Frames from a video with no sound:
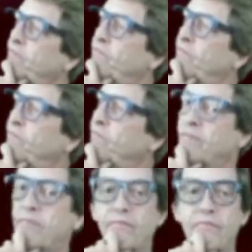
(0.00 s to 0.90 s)

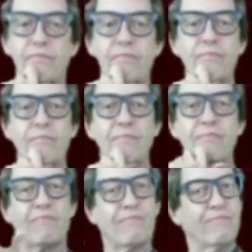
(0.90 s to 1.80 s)

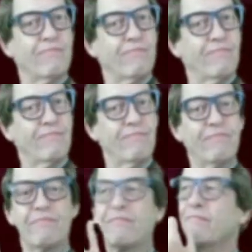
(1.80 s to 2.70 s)

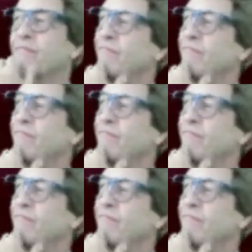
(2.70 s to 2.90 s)
[no speech]